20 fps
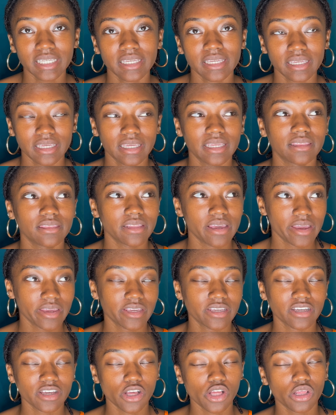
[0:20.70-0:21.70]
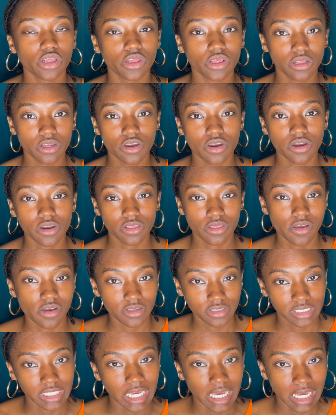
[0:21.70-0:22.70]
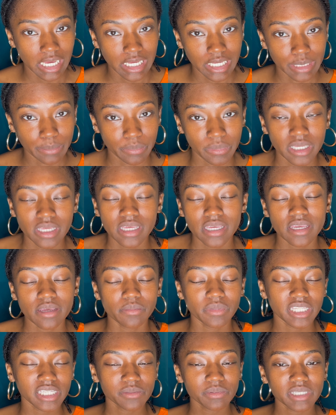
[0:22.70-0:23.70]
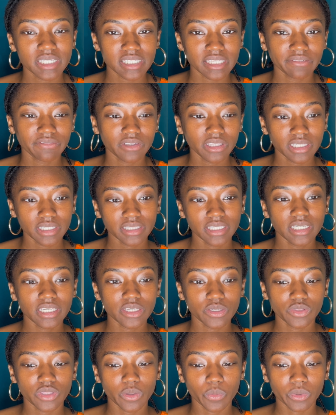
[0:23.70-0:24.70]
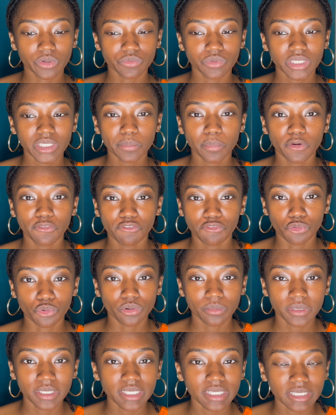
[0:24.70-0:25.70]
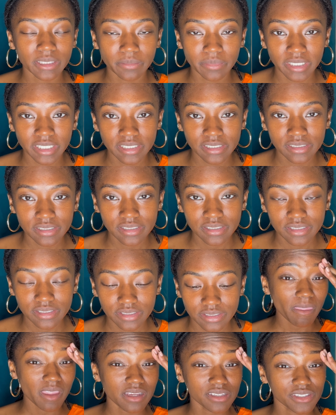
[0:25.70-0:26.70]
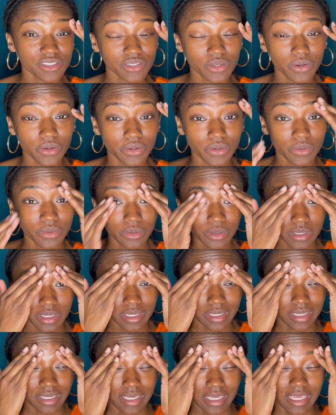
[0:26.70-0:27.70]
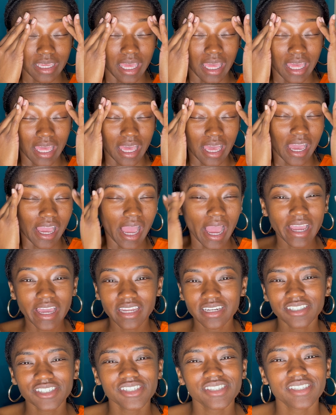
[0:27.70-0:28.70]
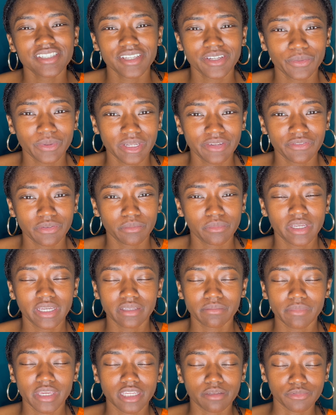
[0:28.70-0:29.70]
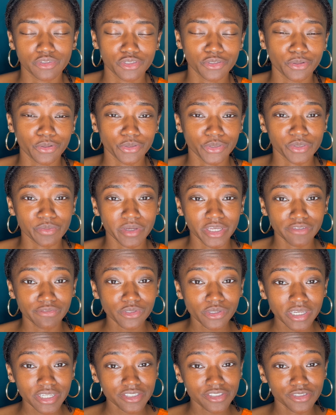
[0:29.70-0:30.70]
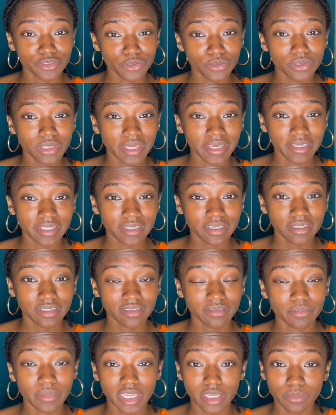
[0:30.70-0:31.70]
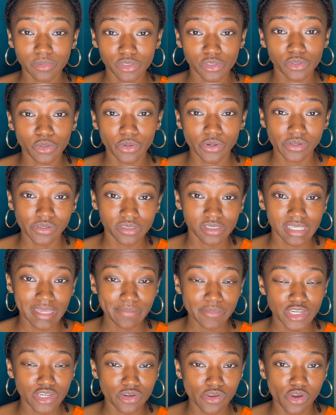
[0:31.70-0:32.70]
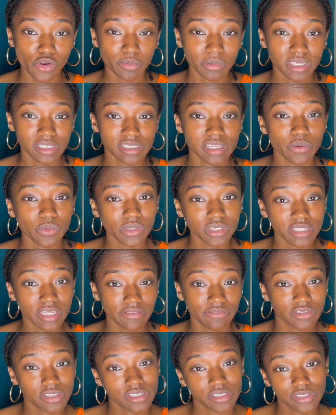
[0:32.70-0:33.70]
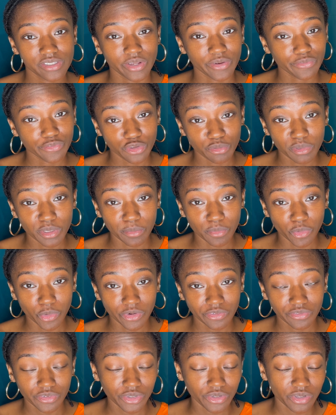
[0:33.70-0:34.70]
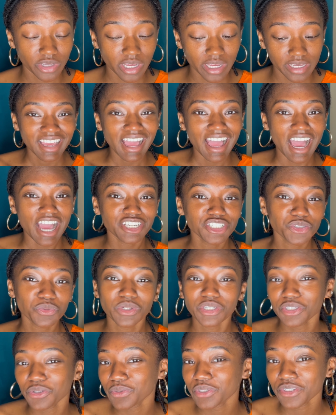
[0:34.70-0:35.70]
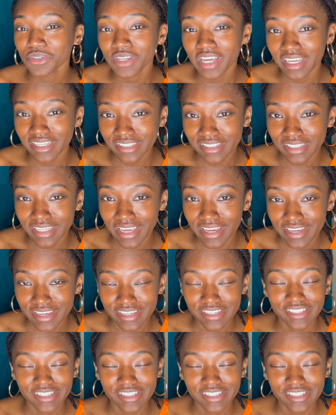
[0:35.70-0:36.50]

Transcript: in like a long time, but that's because I felt like they weren't really performing the best. So I kind of just stayed away from like makeup tutorials. But if you guys do like makeup tutorials, let me know because I would definitely start filming more for you guys. I just want to know what you guys like.